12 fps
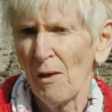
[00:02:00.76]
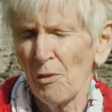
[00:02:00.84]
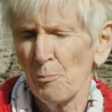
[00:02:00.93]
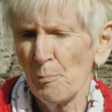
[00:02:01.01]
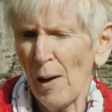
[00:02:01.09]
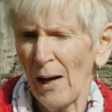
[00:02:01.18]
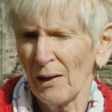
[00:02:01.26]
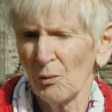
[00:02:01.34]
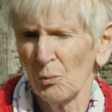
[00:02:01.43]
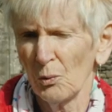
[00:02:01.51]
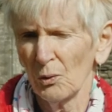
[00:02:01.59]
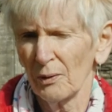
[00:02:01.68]
The back
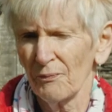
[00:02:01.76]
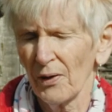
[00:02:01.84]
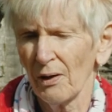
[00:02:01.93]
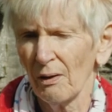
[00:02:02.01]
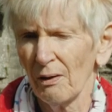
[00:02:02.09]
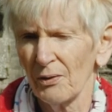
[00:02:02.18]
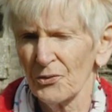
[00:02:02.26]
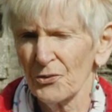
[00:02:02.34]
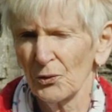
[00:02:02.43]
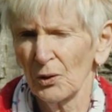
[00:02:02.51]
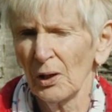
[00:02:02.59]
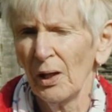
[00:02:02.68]
wall of the
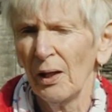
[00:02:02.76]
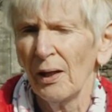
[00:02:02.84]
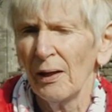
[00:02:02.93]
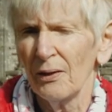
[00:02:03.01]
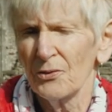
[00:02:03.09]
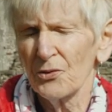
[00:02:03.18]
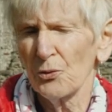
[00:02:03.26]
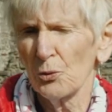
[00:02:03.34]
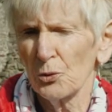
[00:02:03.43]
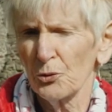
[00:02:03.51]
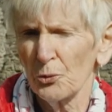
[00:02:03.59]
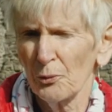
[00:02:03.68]
castle is
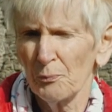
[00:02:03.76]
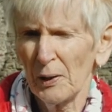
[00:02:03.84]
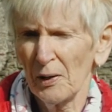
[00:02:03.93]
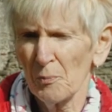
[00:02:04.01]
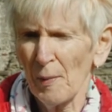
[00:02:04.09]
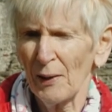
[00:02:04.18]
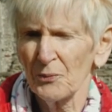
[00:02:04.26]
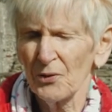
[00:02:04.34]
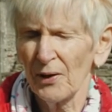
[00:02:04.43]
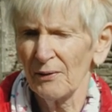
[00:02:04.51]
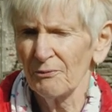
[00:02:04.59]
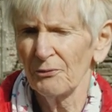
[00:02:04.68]
thought to have been about
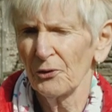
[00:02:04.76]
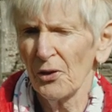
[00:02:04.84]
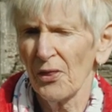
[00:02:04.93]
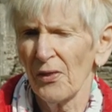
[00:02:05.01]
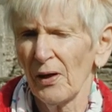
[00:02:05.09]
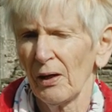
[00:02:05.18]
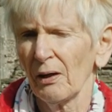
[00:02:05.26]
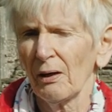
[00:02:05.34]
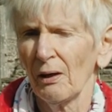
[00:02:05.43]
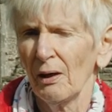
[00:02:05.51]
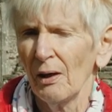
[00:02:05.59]
8 foot thick,